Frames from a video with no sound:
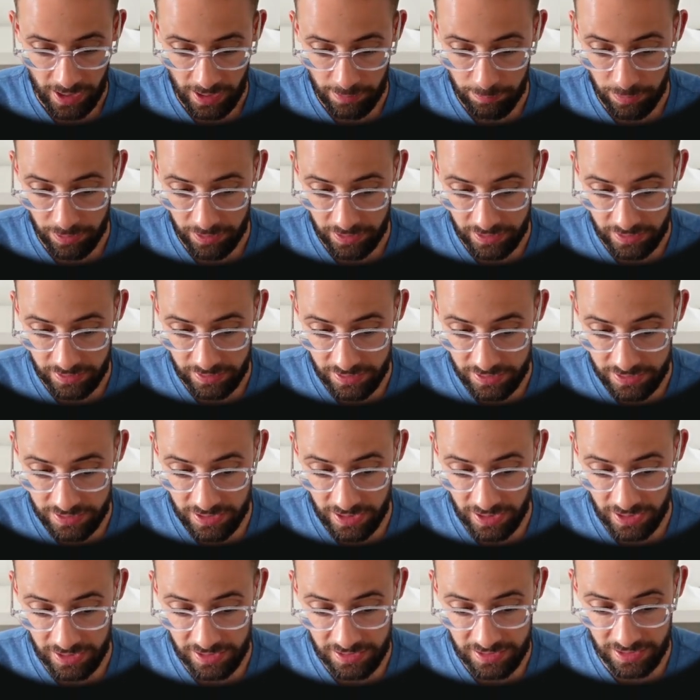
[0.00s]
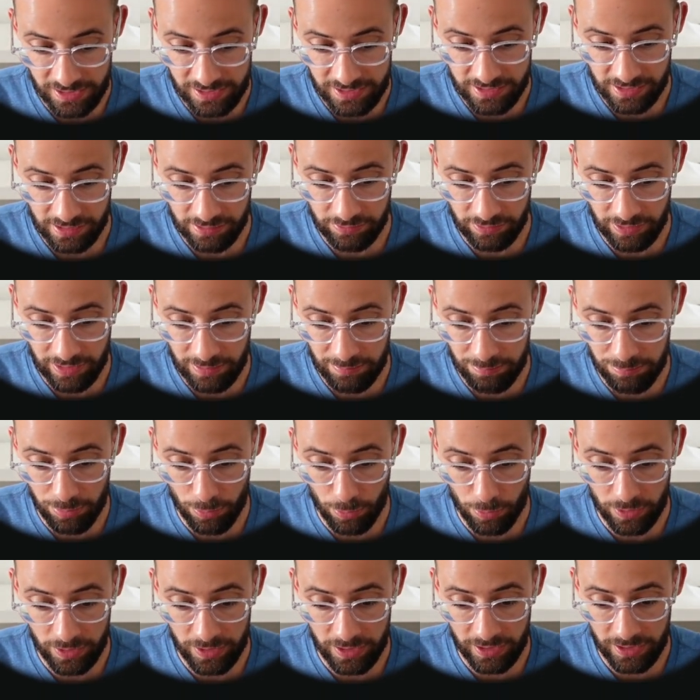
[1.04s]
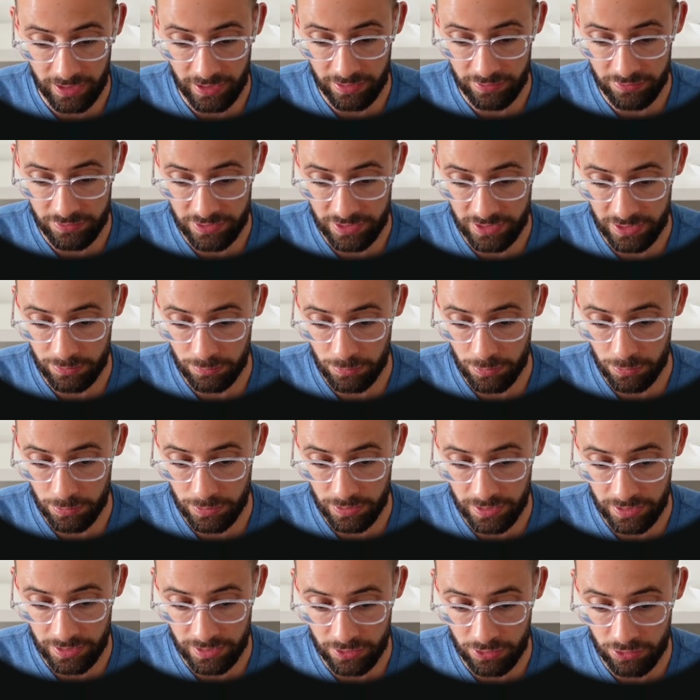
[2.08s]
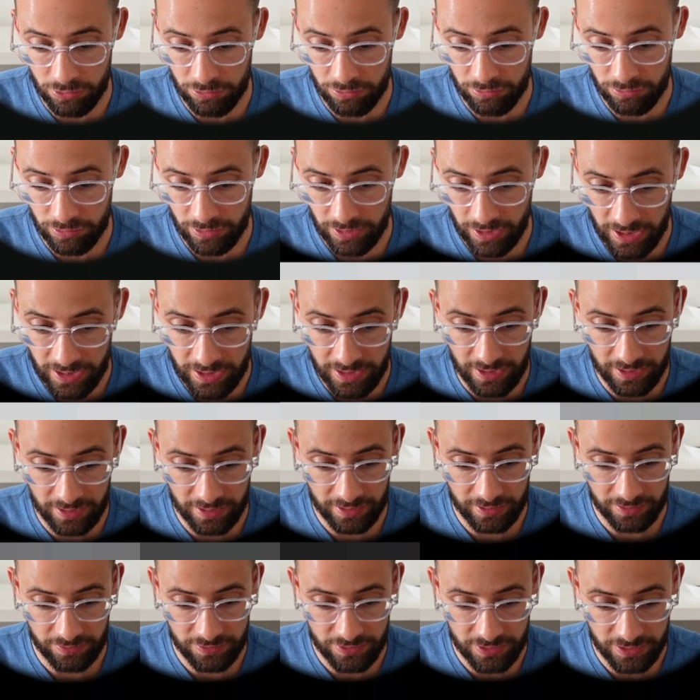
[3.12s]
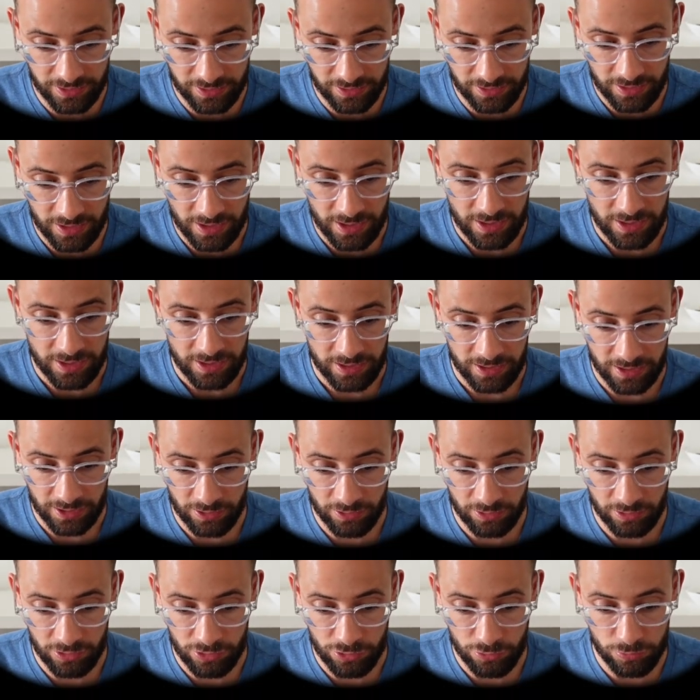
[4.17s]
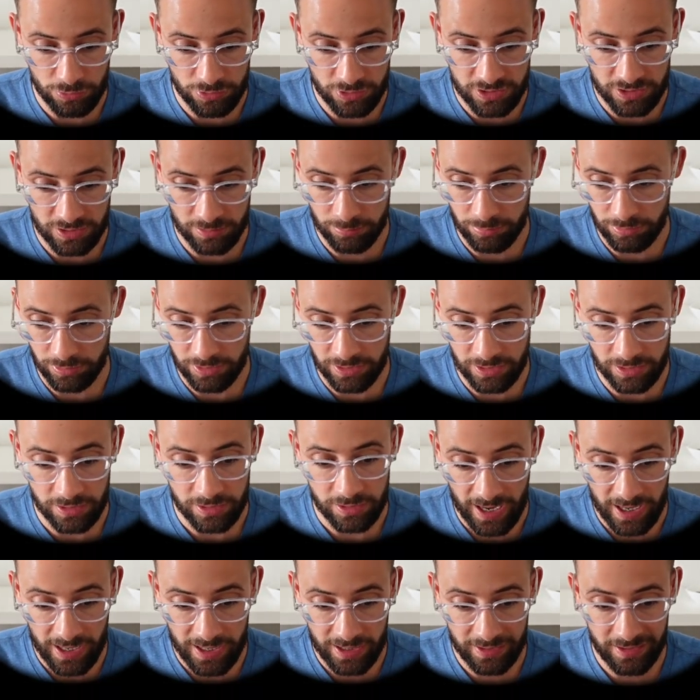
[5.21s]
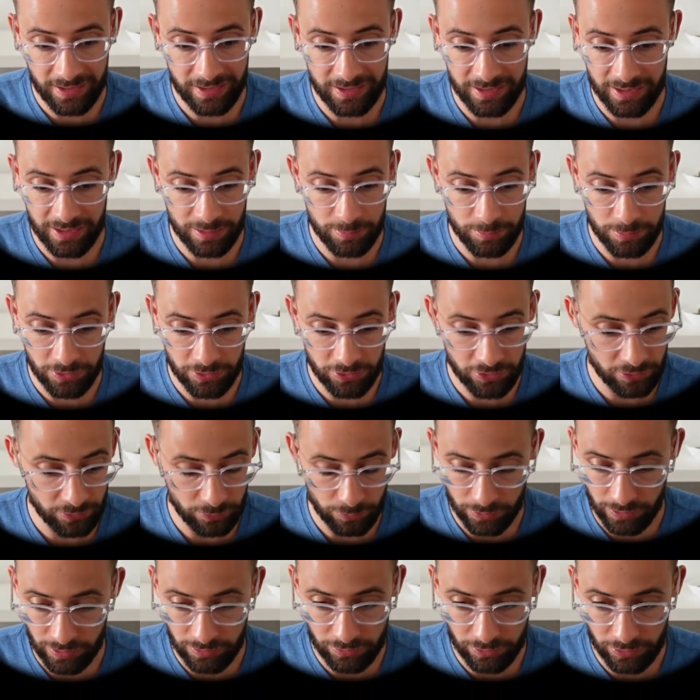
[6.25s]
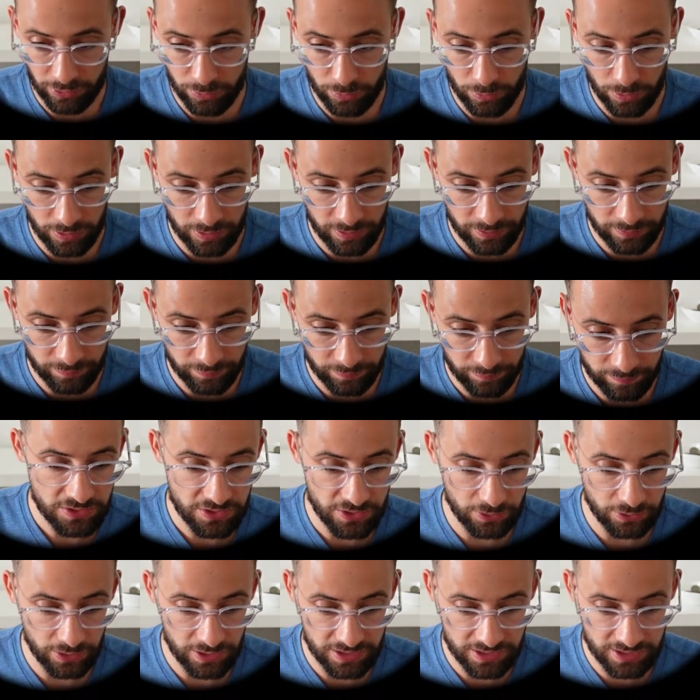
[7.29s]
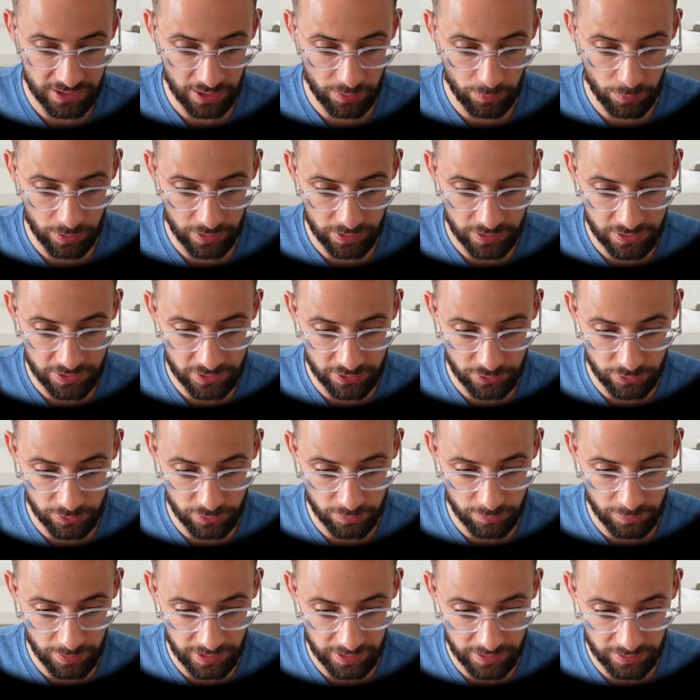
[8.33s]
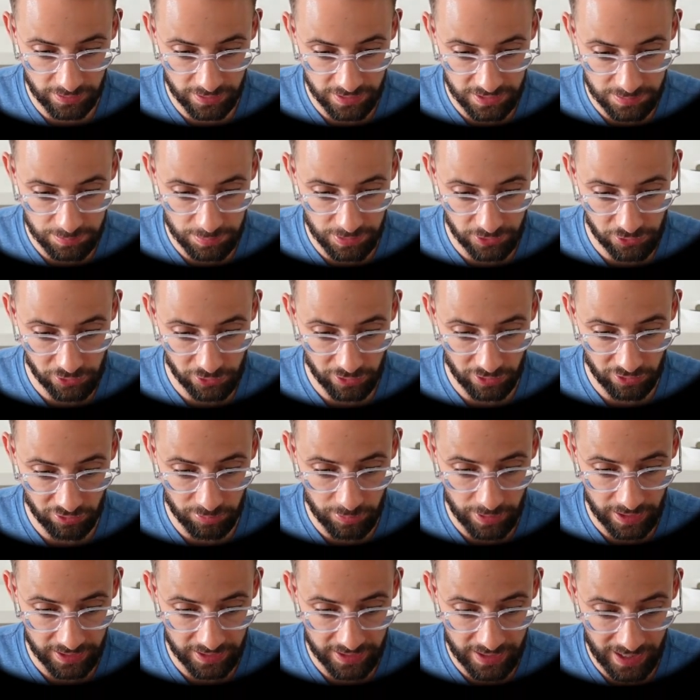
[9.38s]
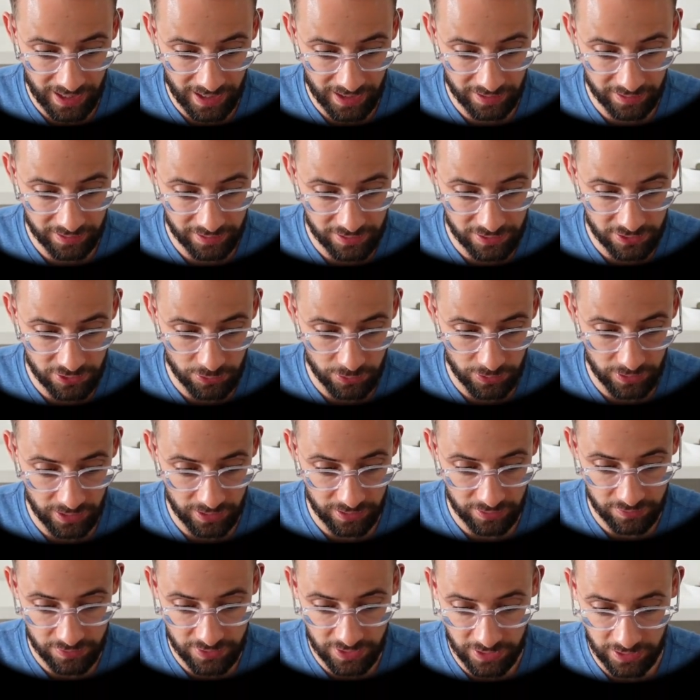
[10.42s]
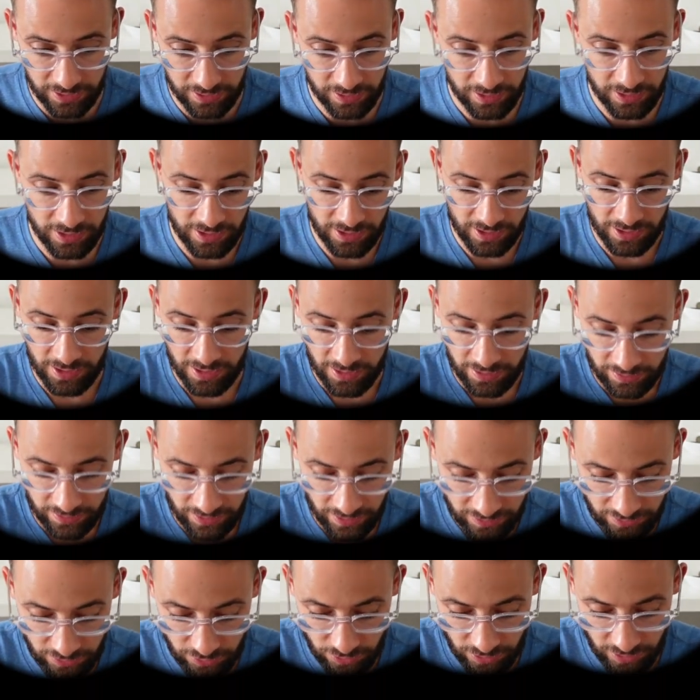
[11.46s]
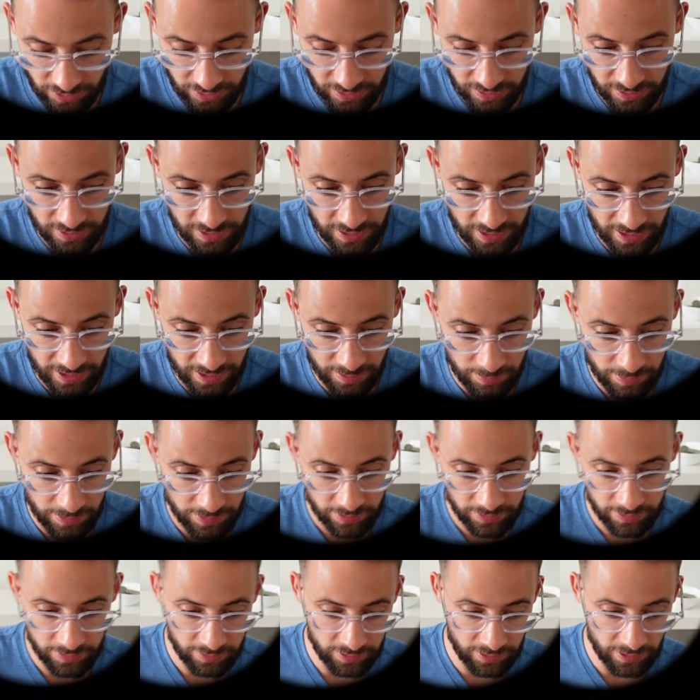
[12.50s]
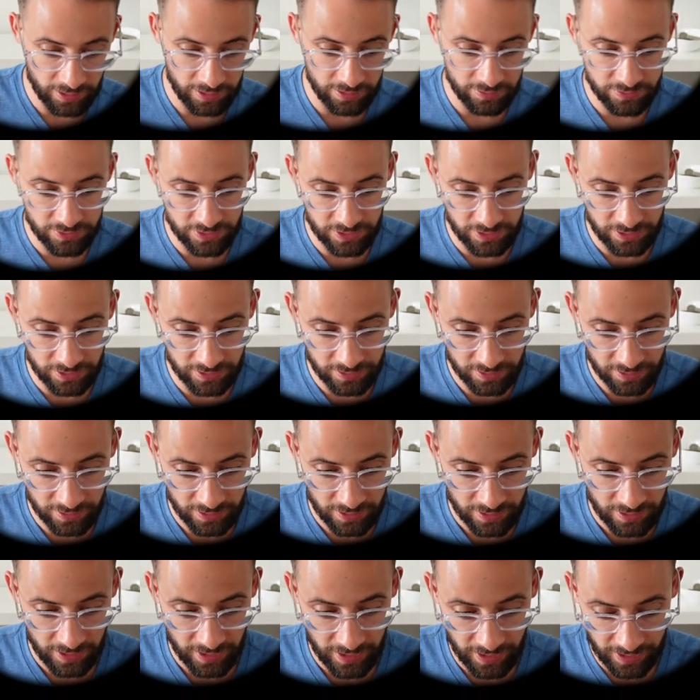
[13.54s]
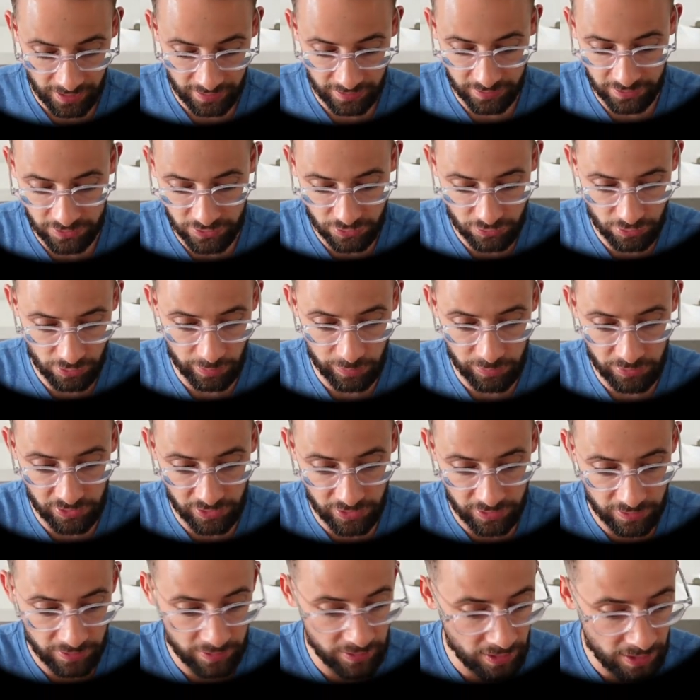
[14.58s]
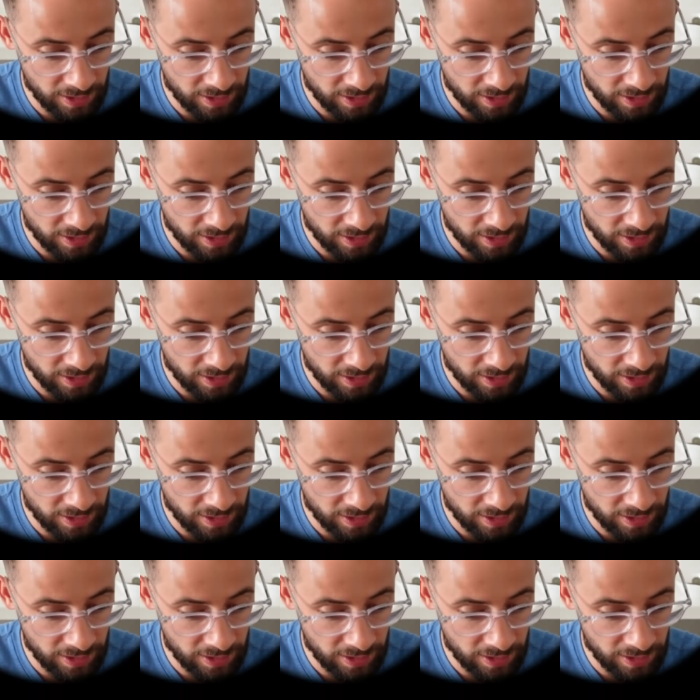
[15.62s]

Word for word: but in this case, instead of importing an N F T, we would hit create an N F T. Here, you would simply add an image, whatever you want. So let's say I wanted to make this picture of my cat into an N F T. Then you could name the N F T, add a description,